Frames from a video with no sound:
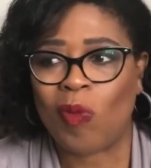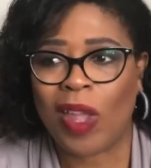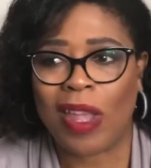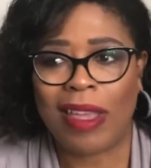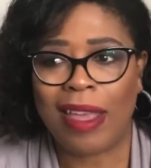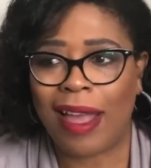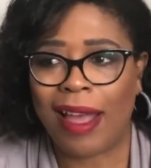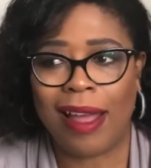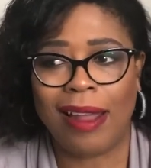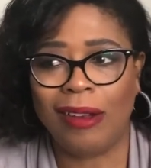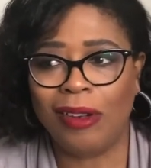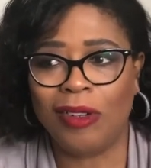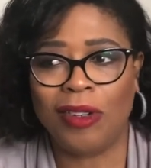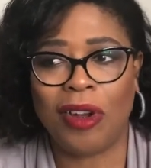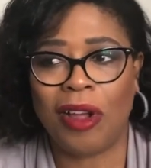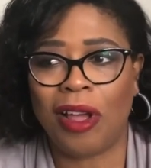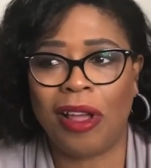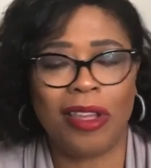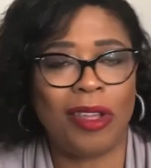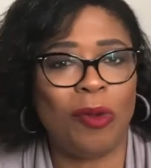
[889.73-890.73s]
Yeah, I don't
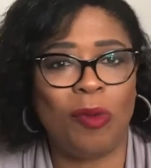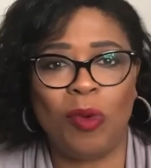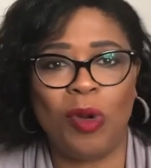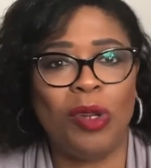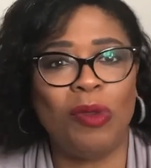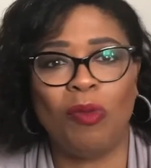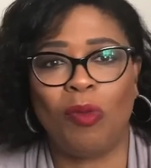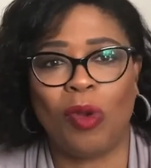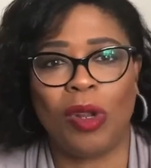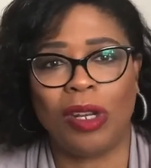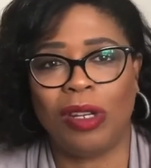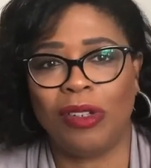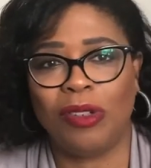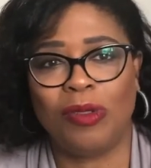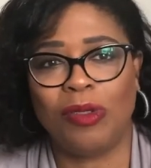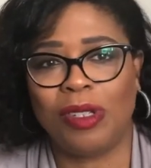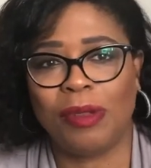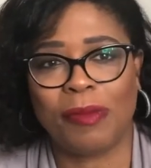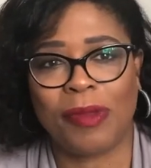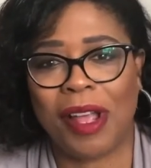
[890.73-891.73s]
know how you wouldn't want to
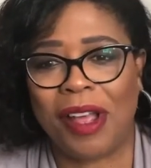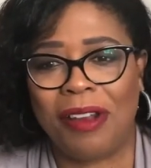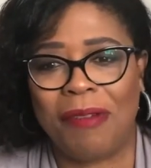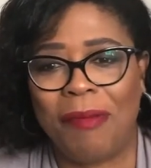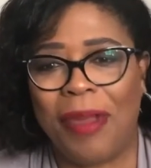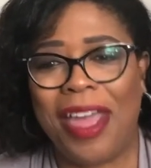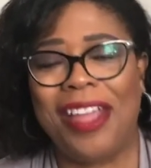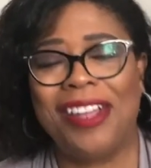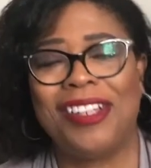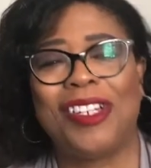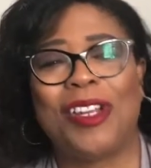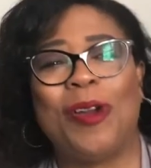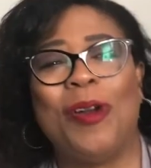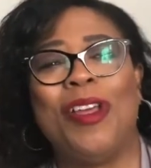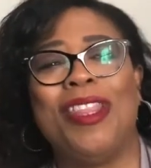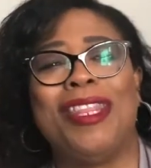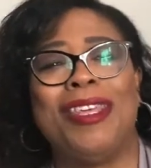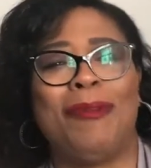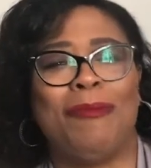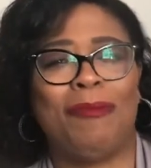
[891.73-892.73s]
do some kind of magic on
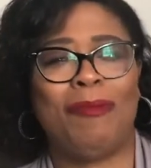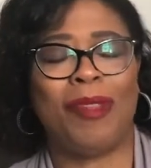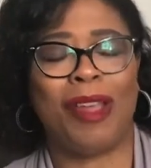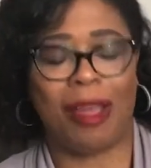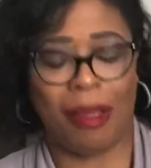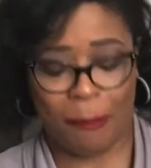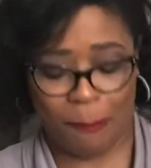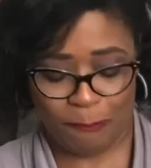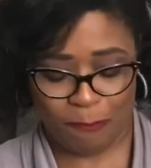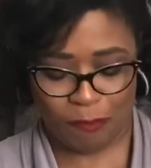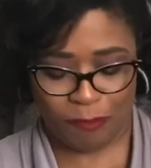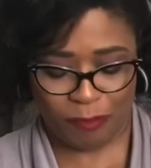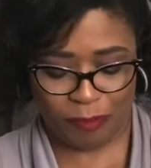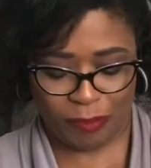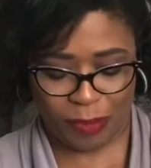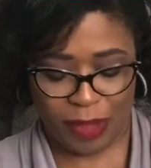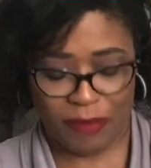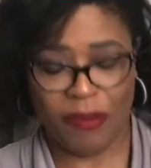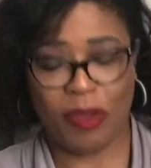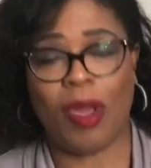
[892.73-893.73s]
them. Um,
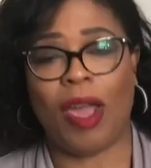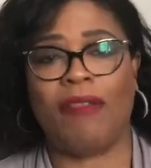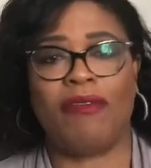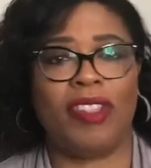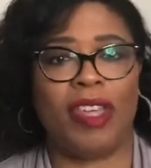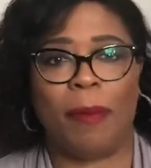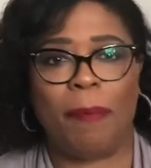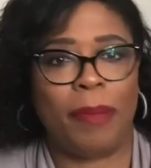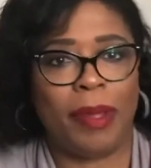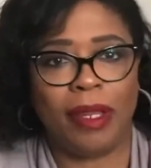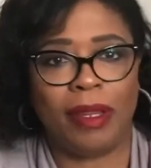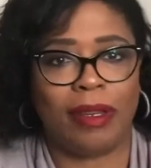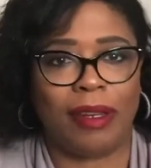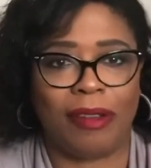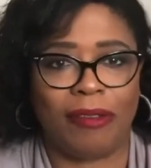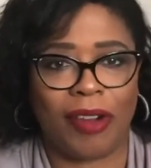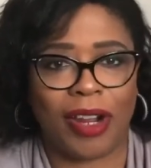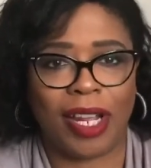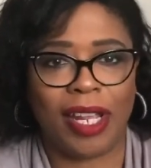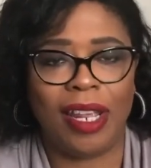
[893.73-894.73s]
if you have the
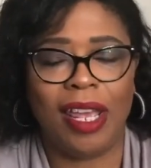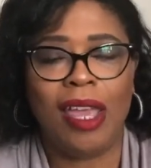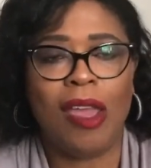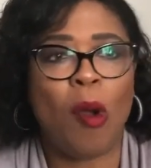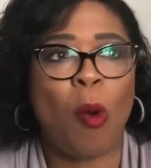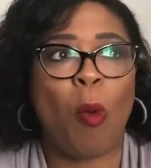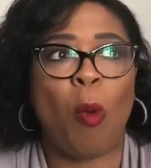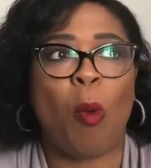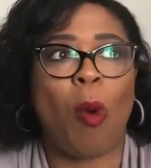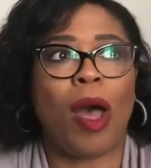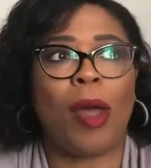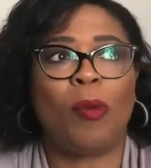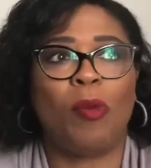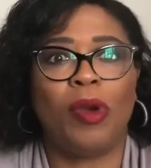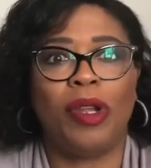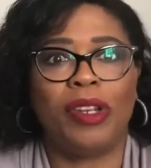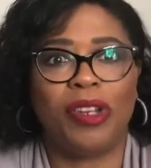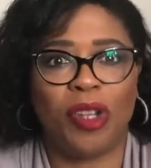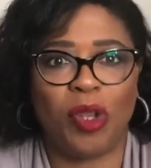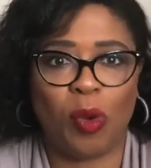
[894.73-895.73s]
ability, right? Why
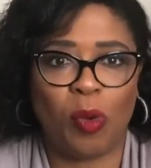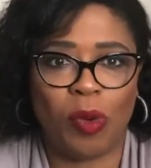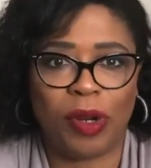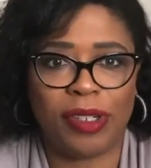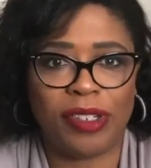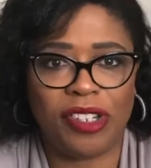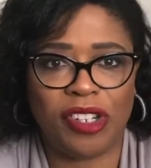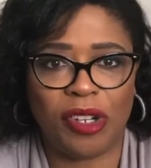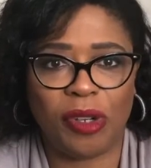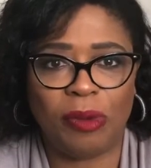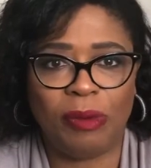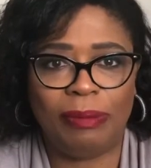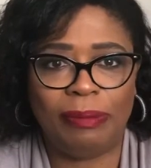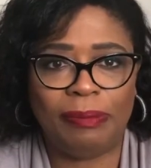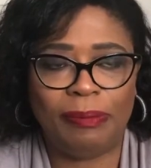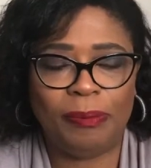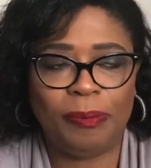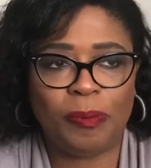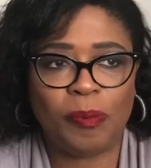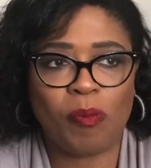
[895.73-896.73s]
wouldn't you want to?
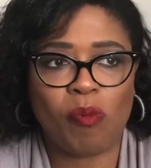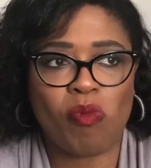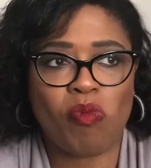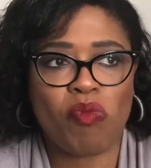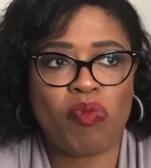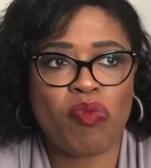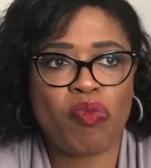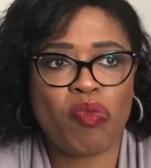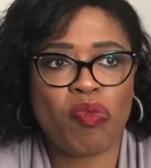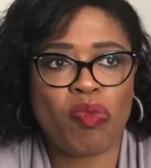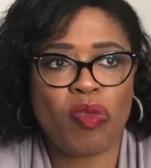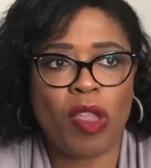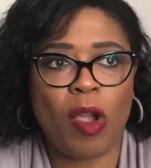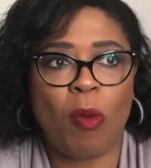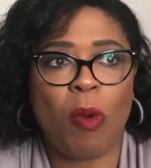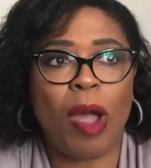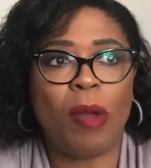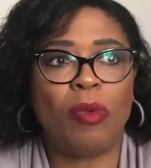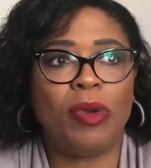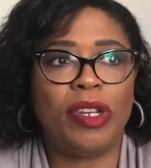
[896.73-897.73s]

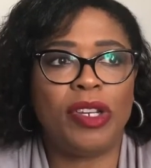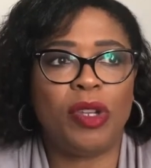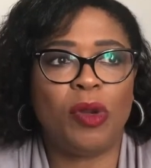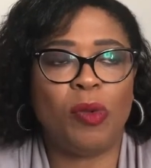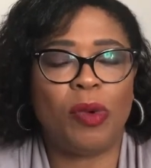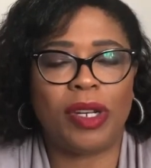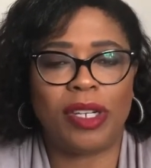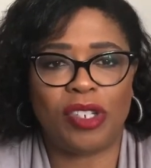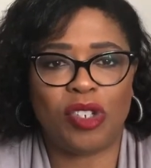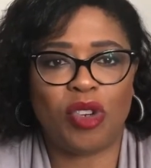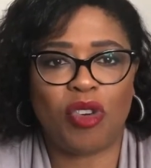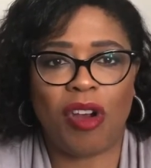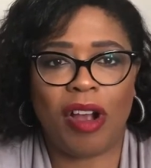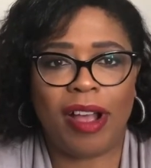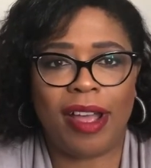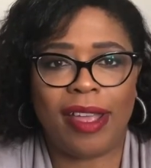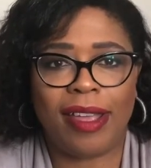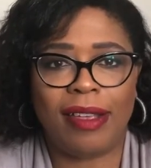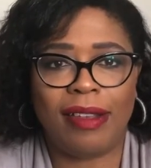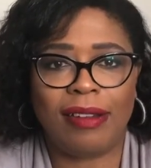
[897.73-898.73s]
Why wouldn't you want to
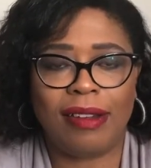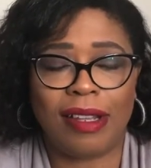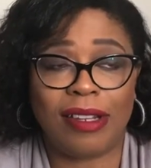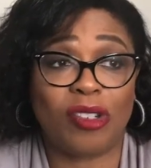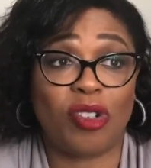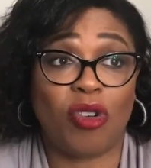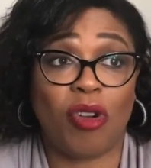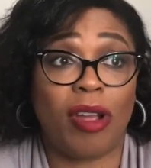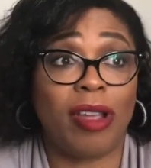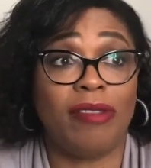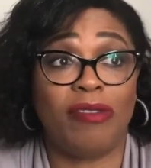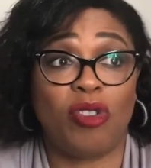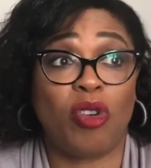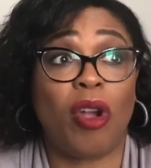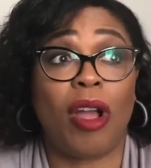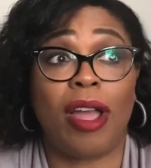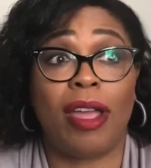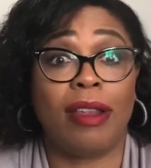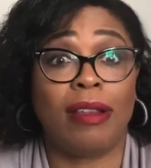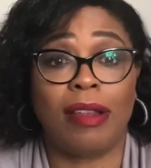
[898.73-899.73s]
try? Not try, you
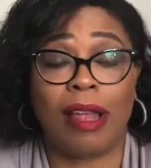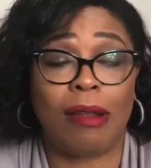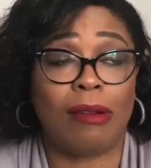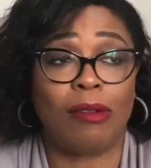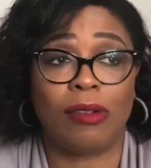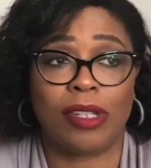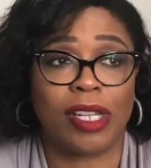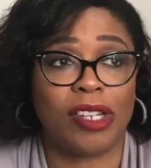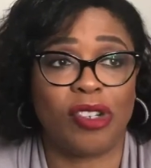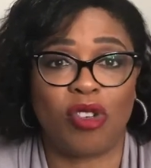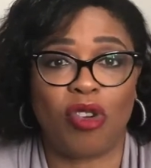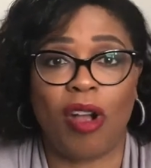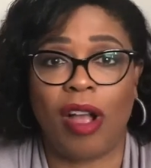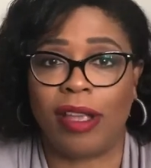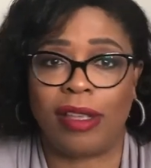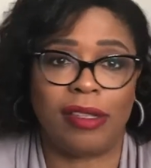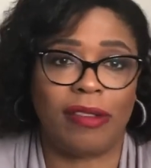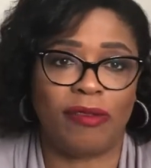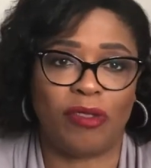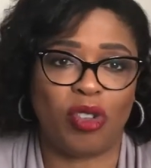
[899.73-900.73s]
try. I don't say try
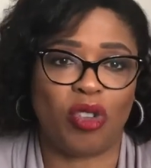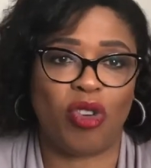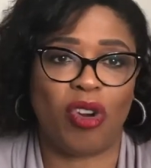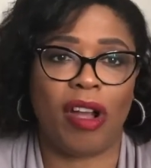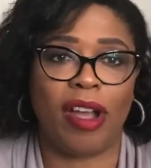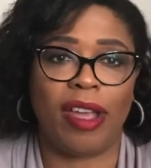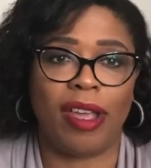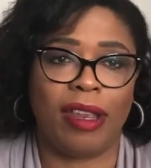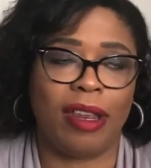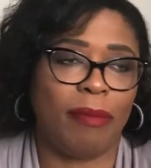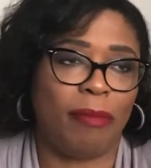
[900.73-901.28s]
because if you're trying,